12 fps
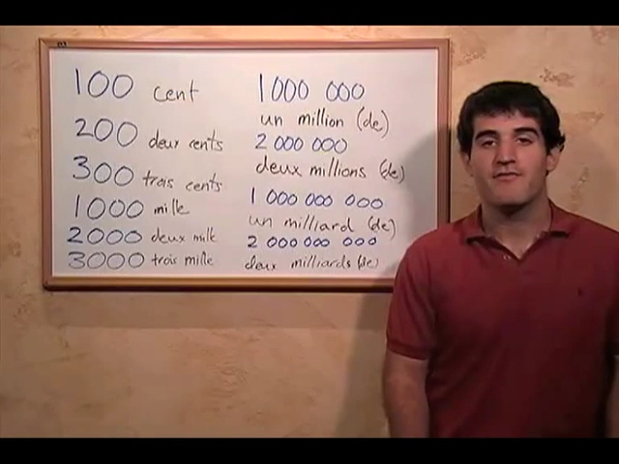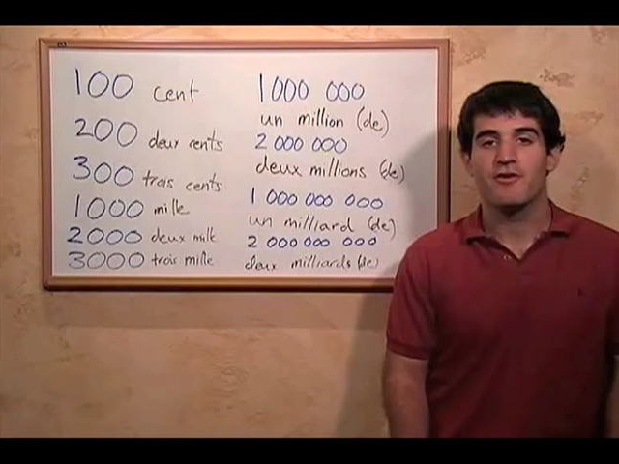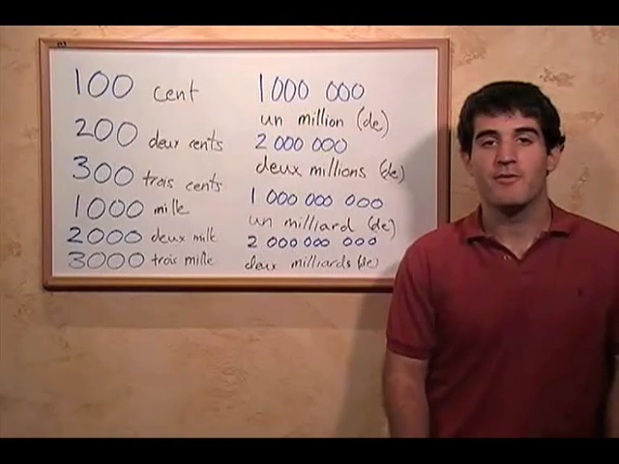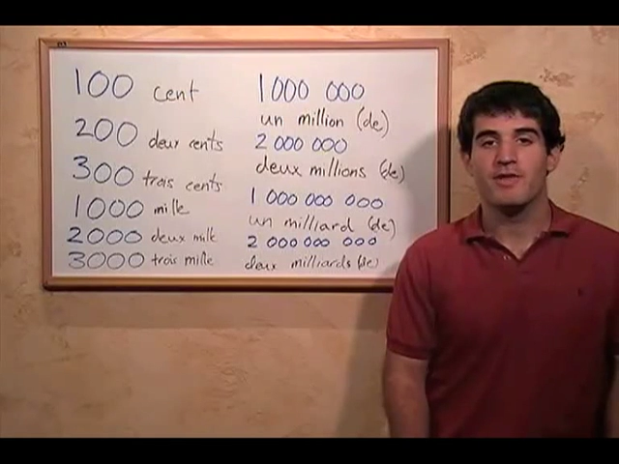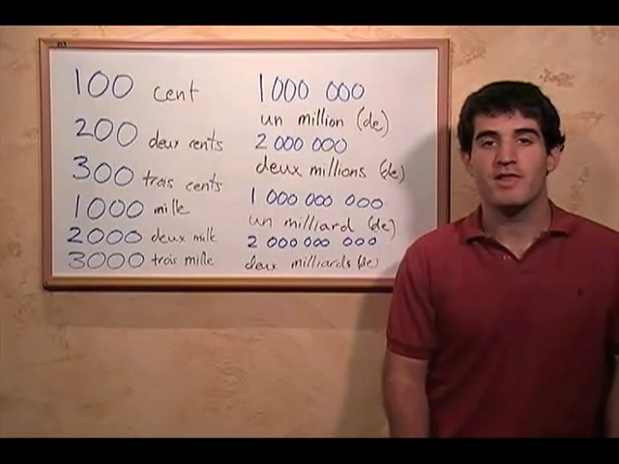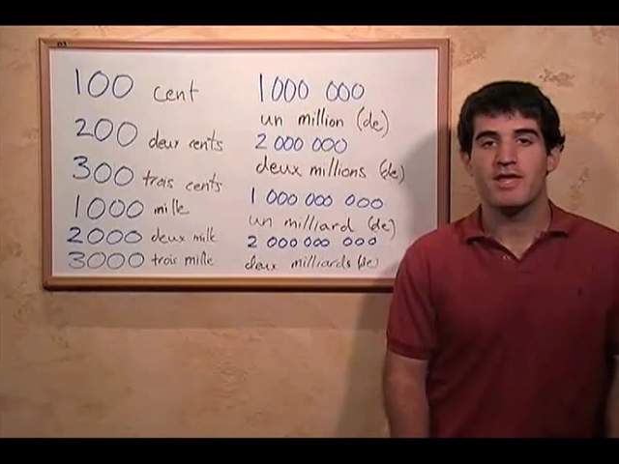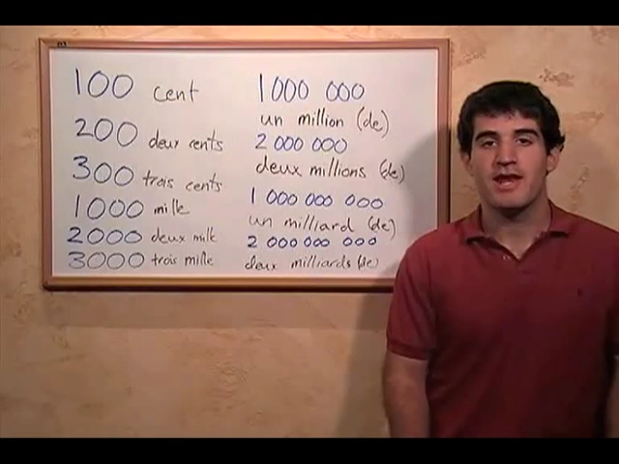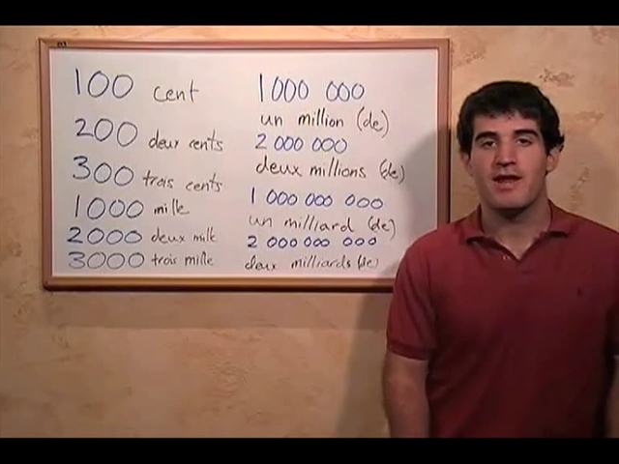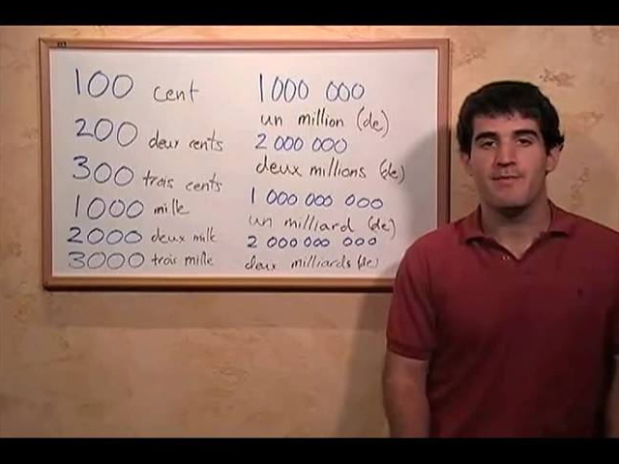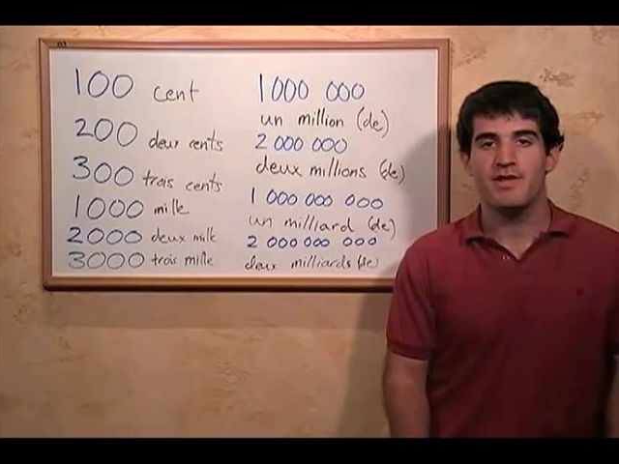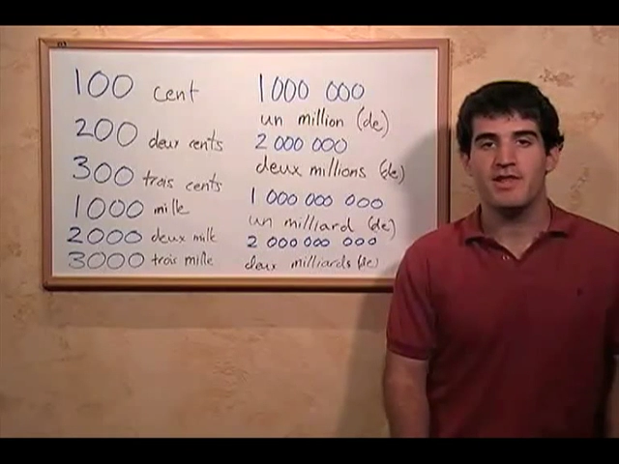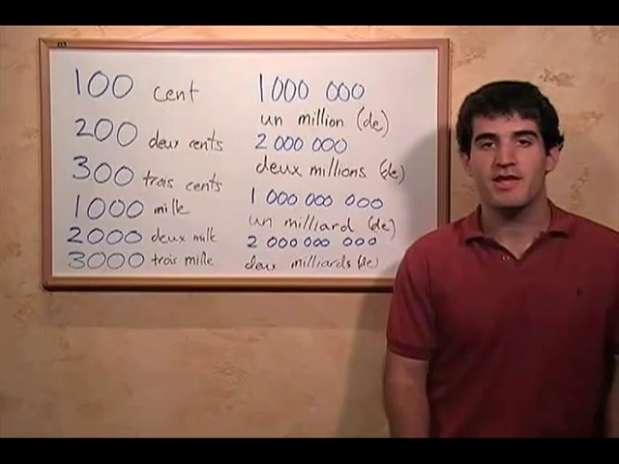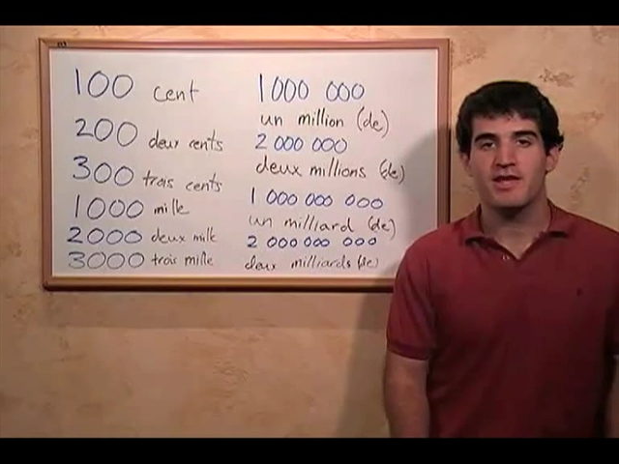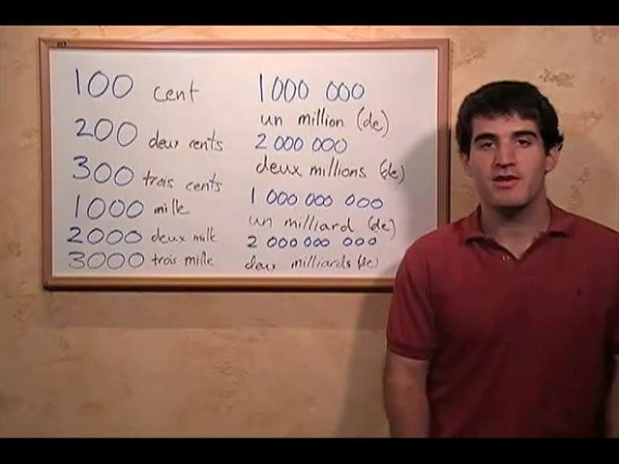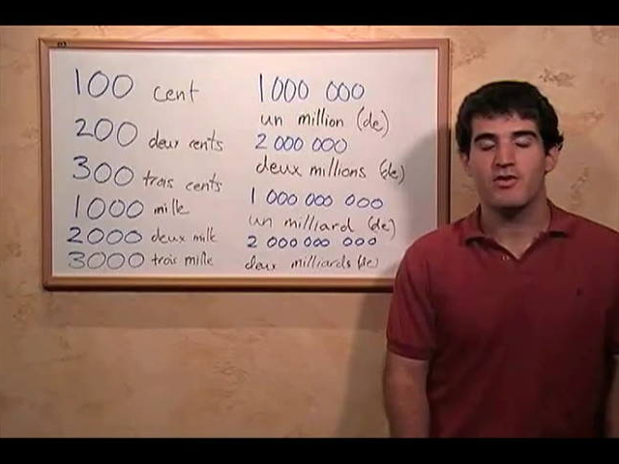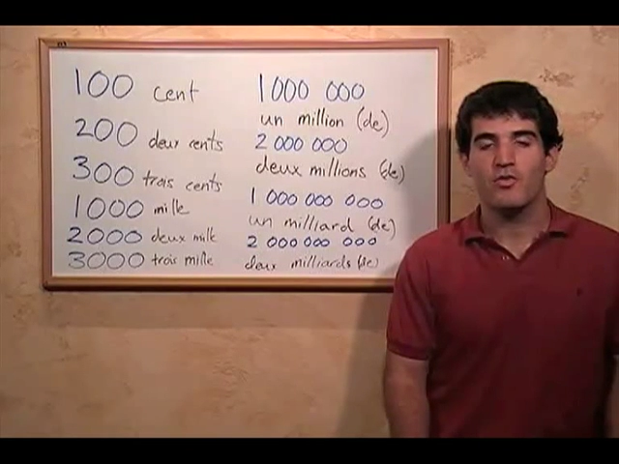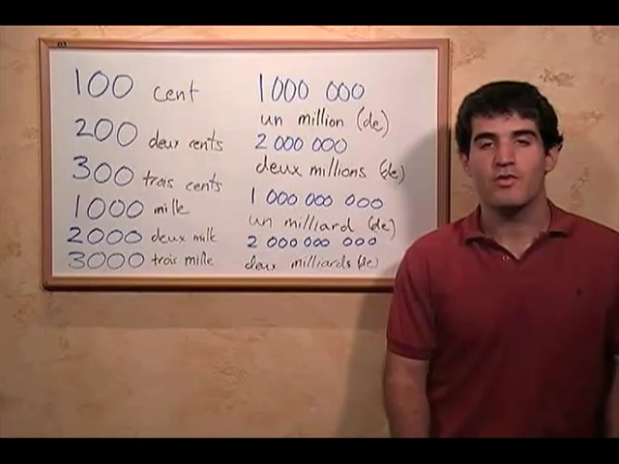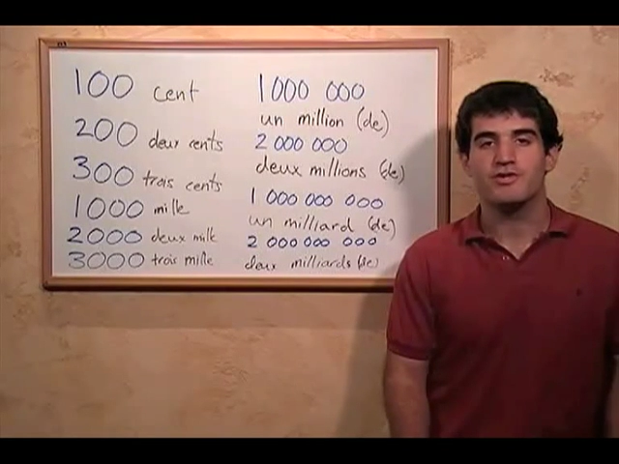for a million and a
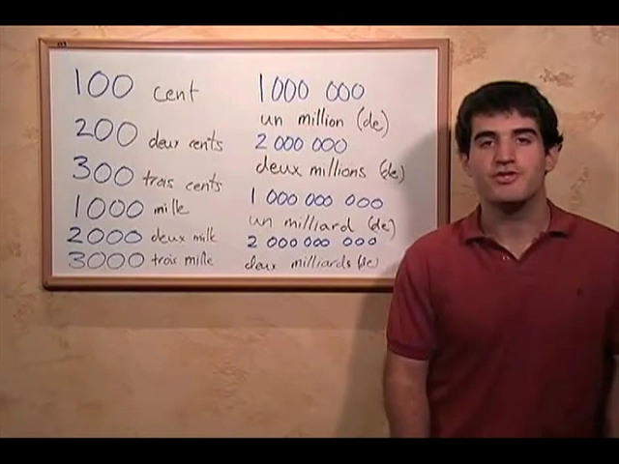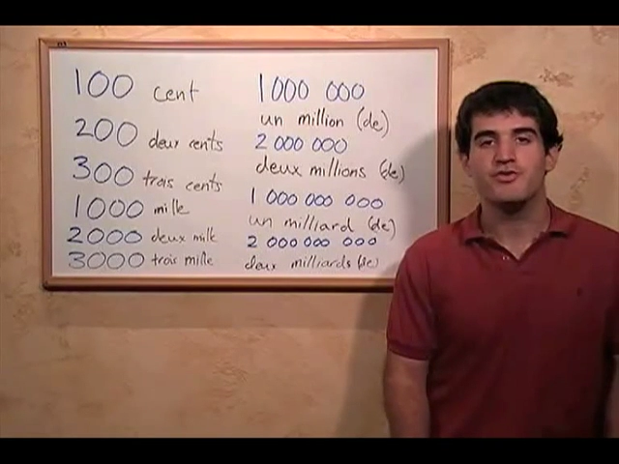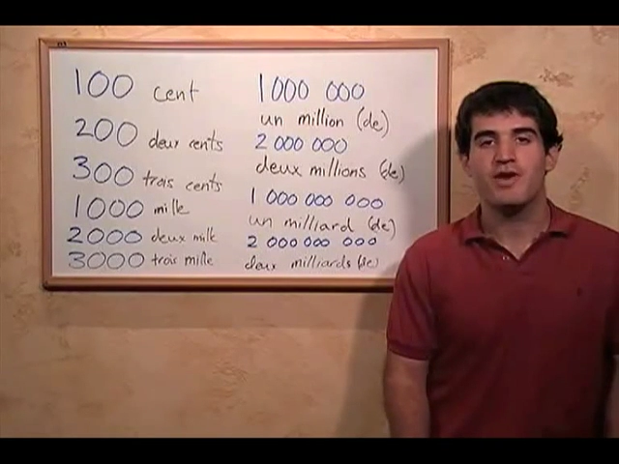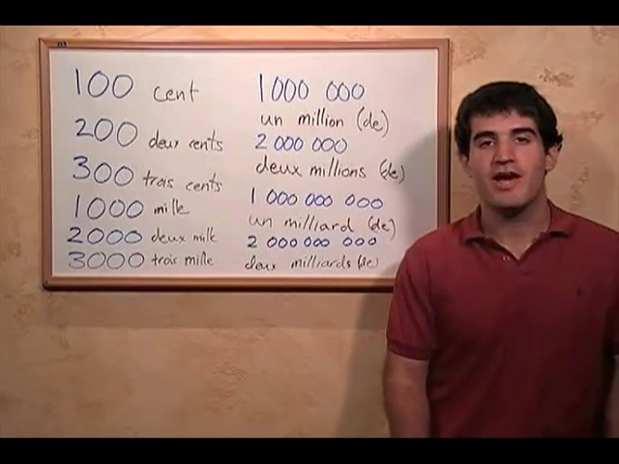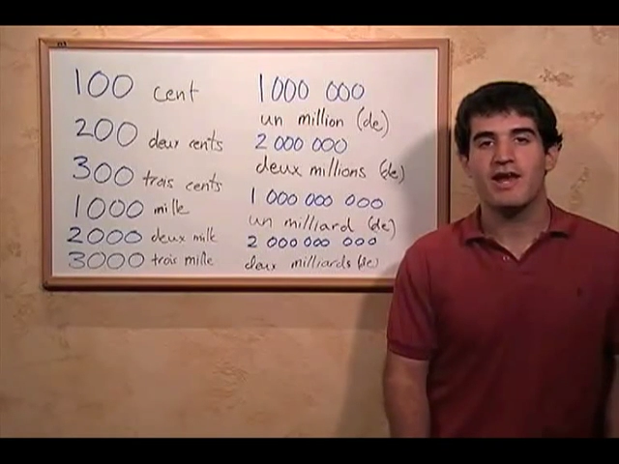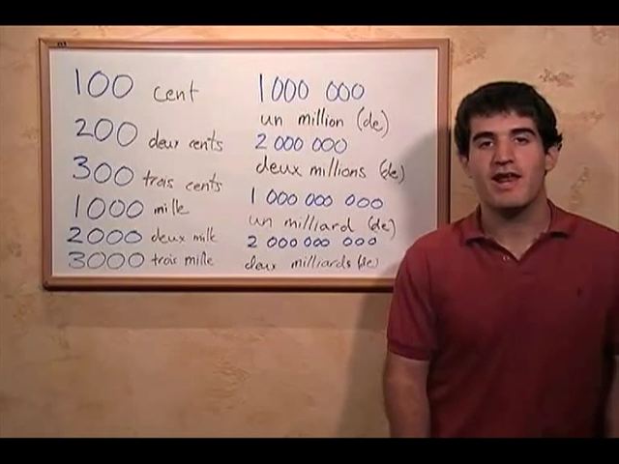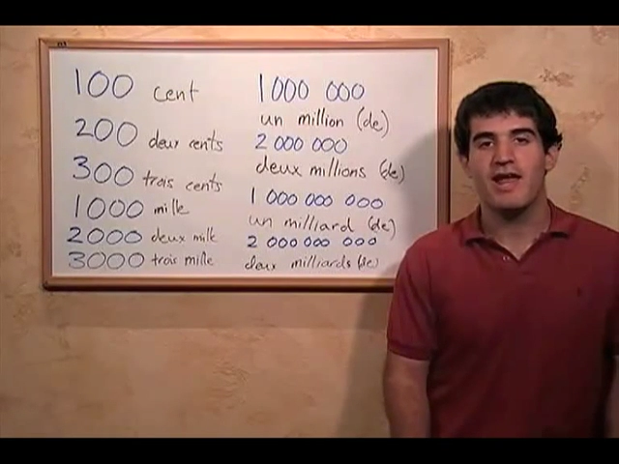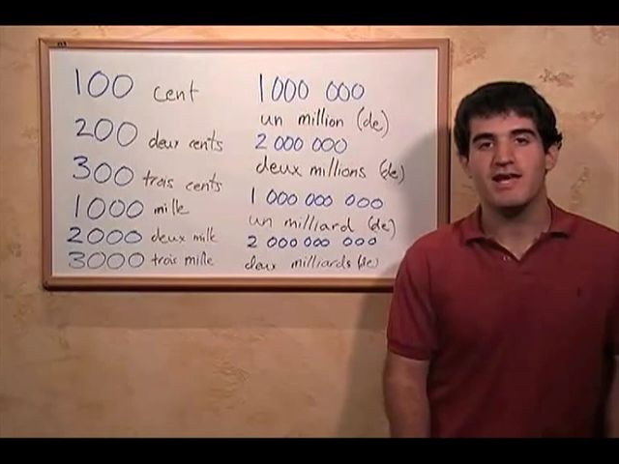billion, we do write an